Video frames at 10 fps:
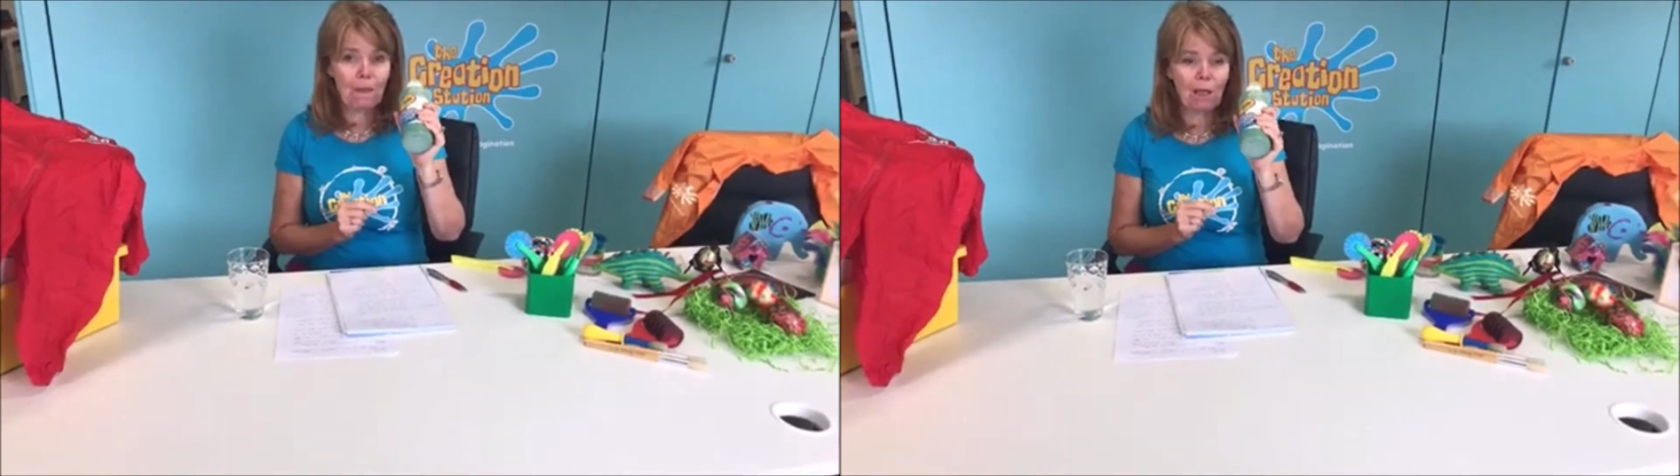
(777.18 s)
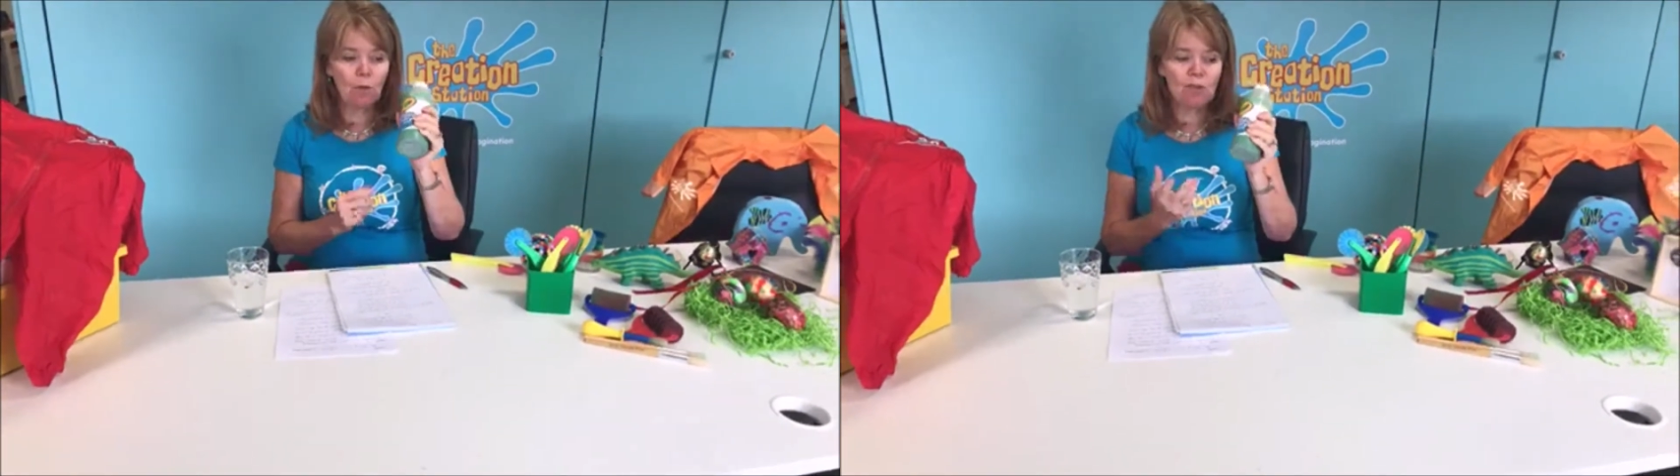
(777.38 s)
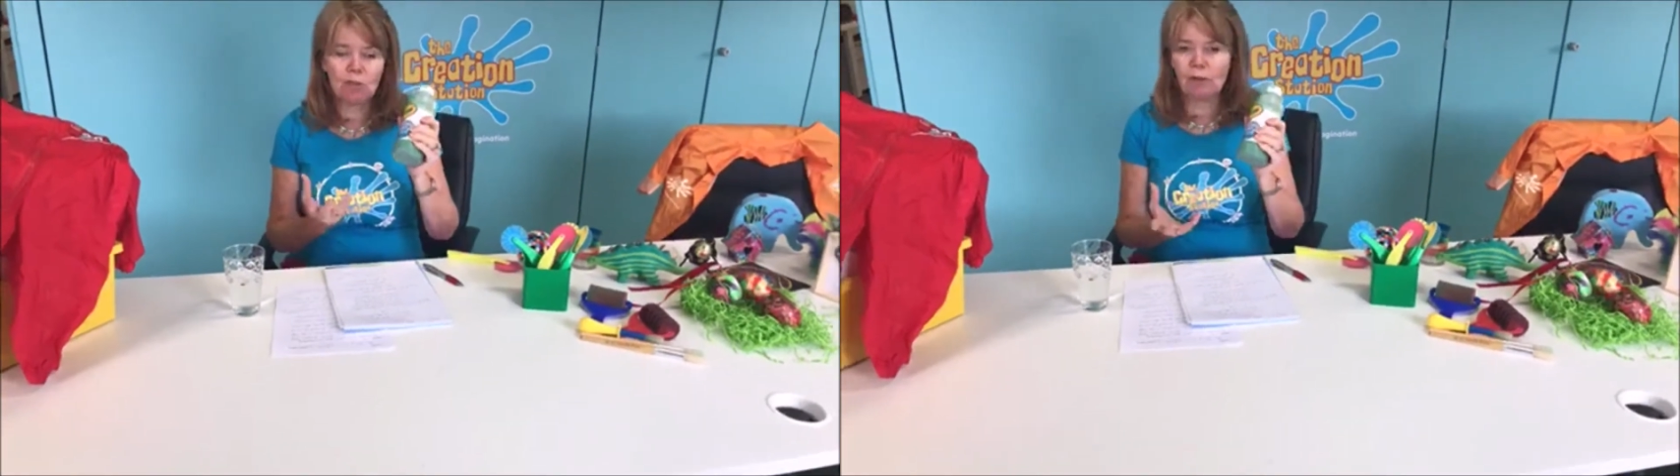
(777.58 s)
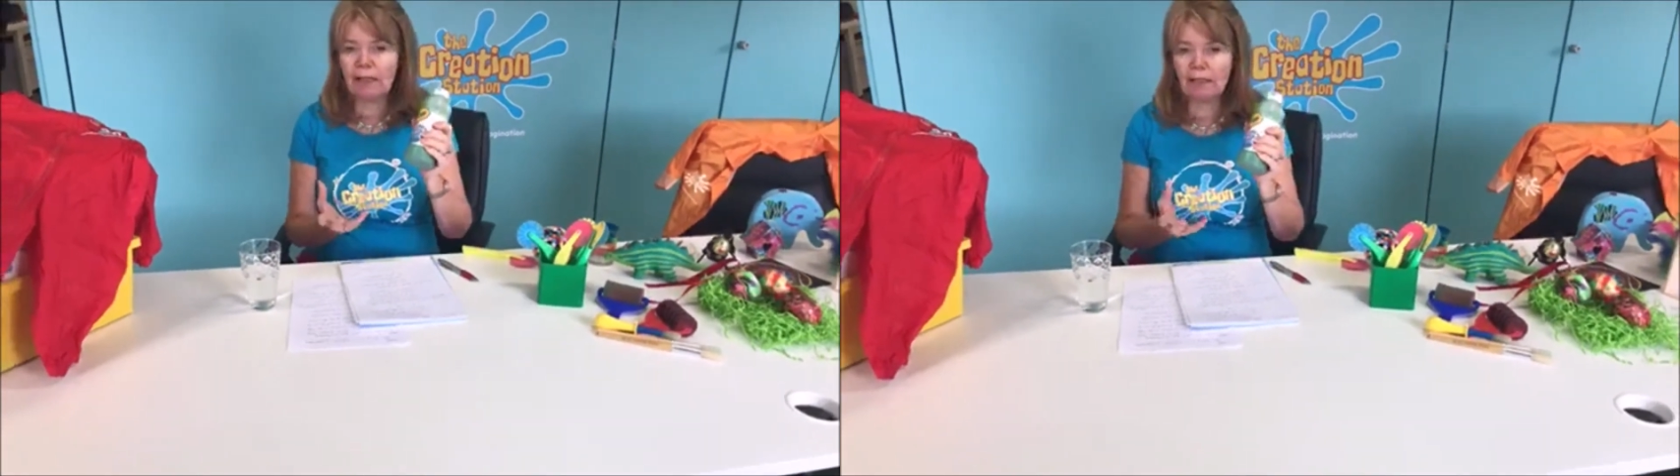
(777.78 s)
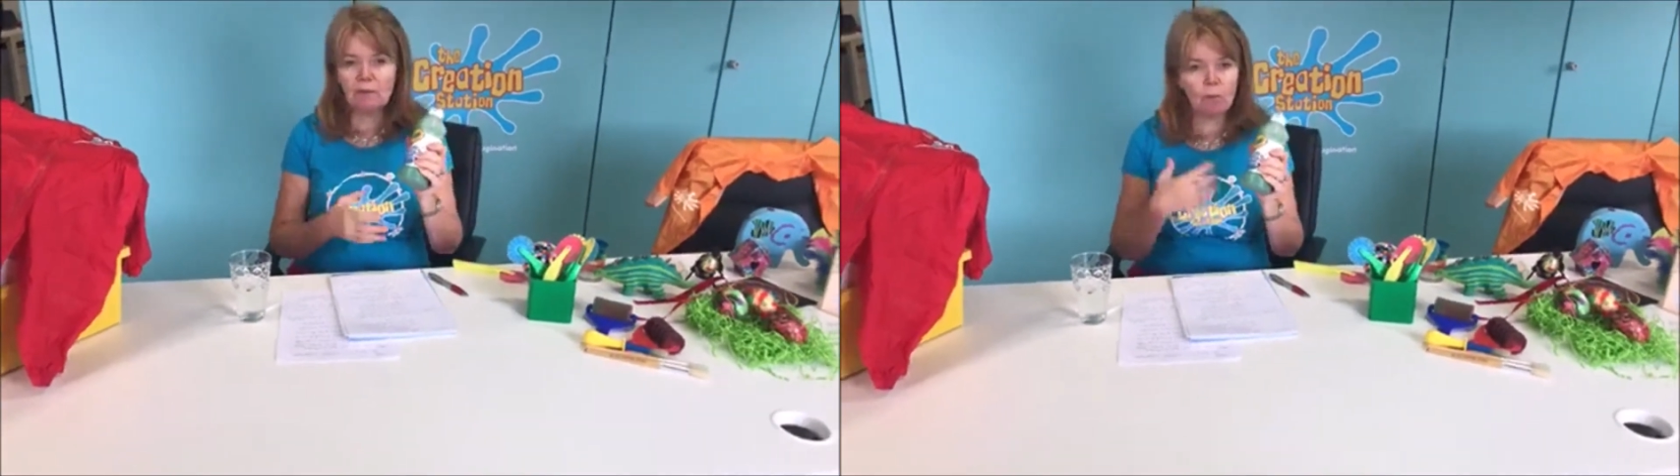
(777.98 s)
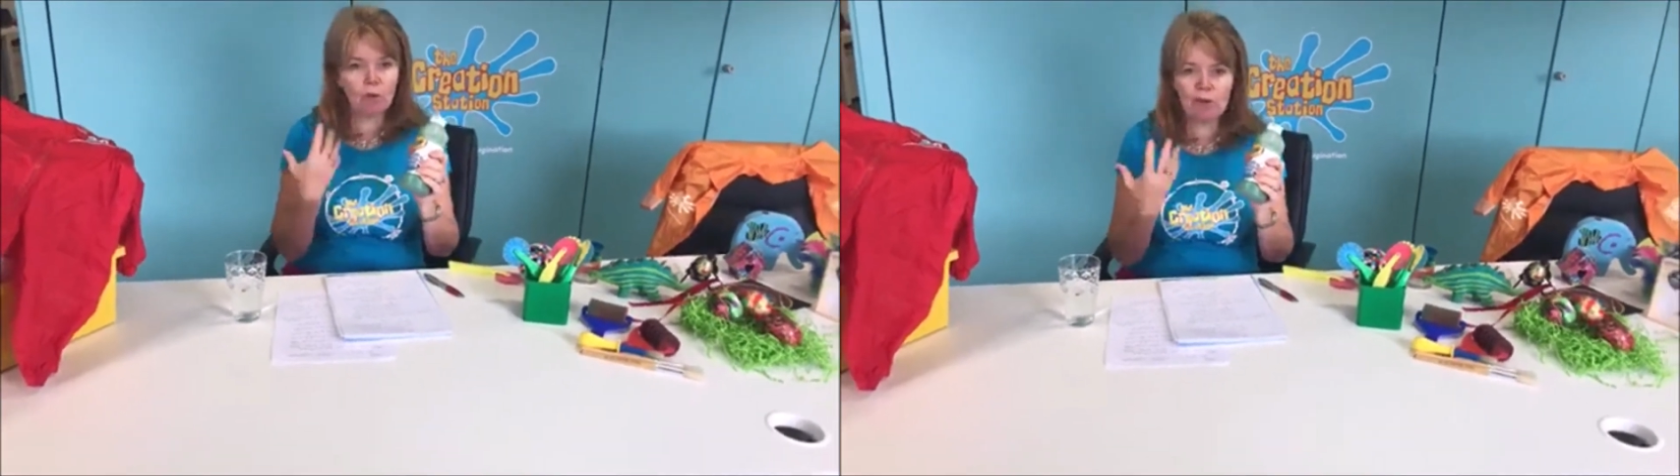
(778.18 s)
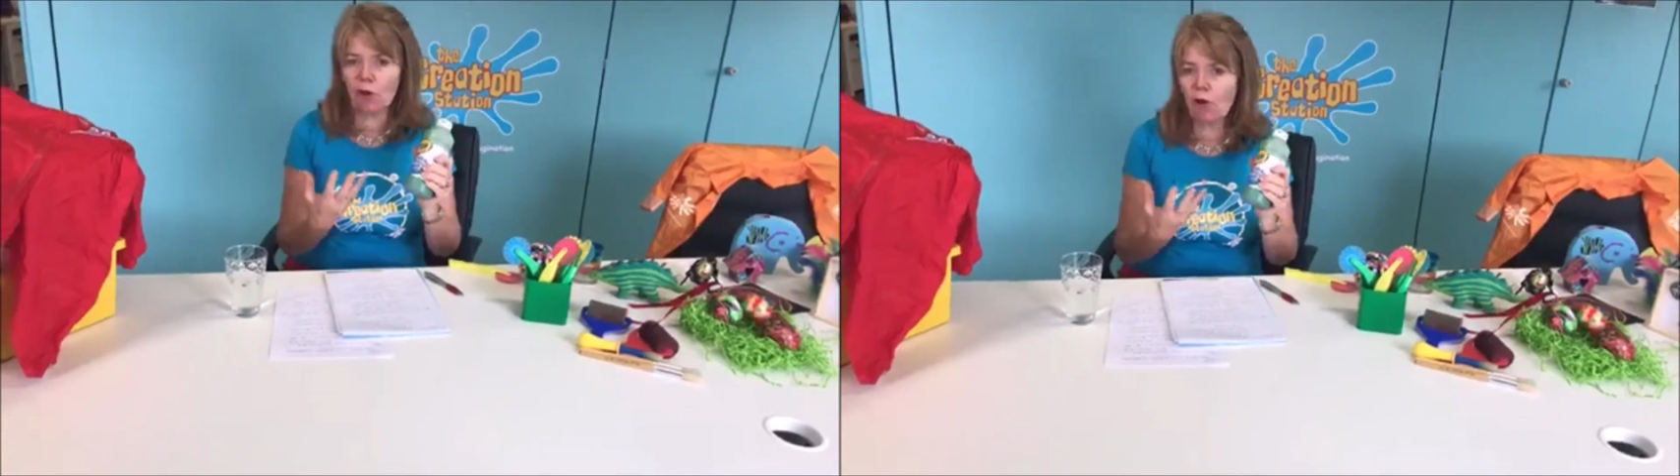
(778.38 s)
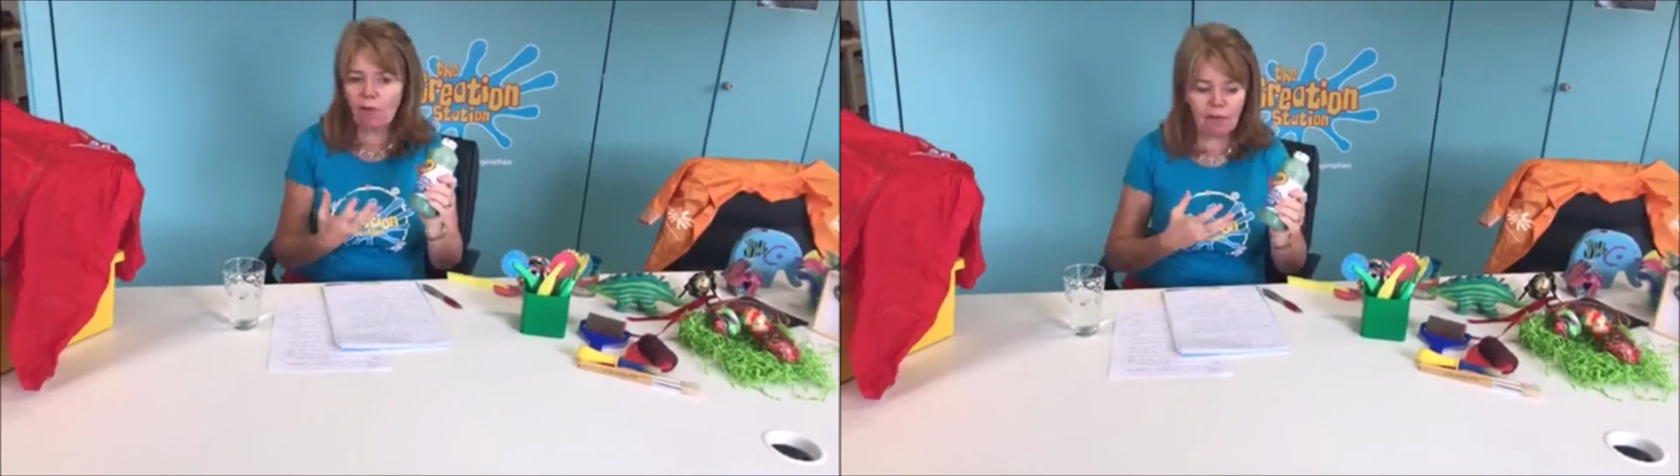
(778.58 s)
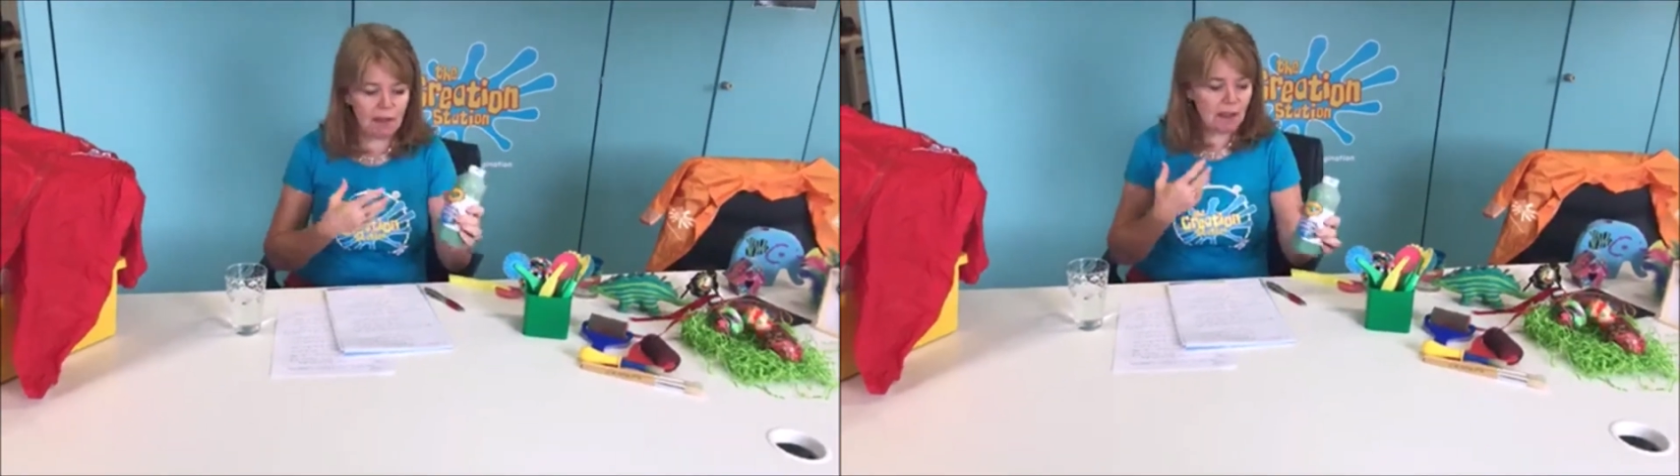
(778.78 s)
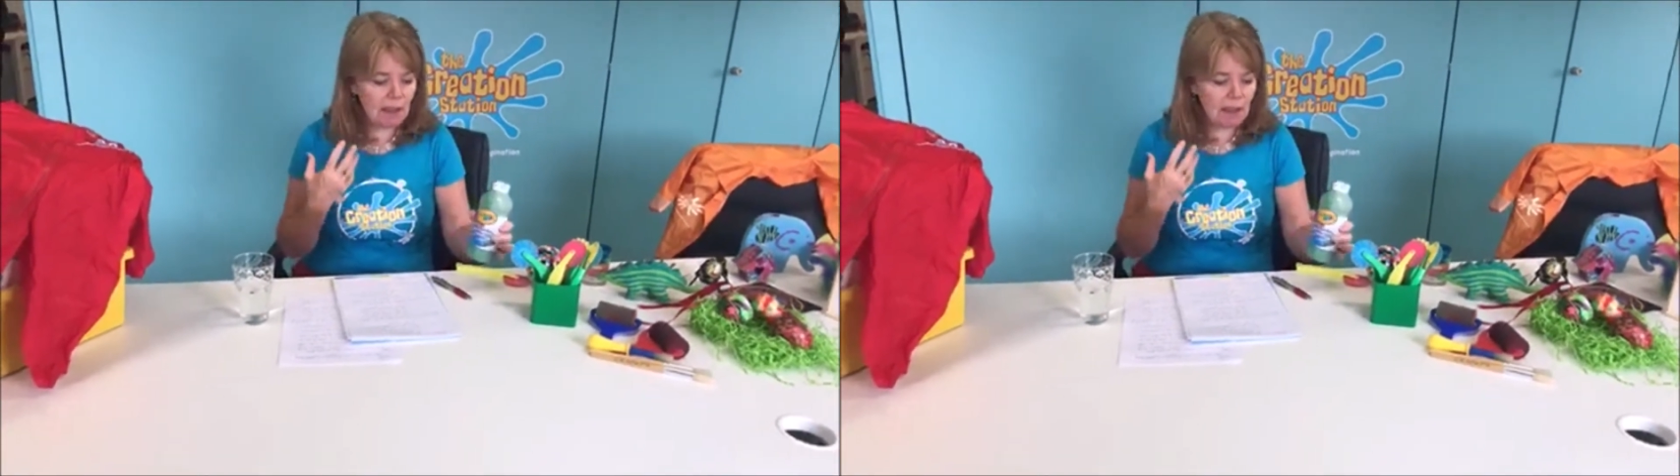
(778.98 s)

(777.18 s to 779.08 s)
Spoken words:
which is great, washes off,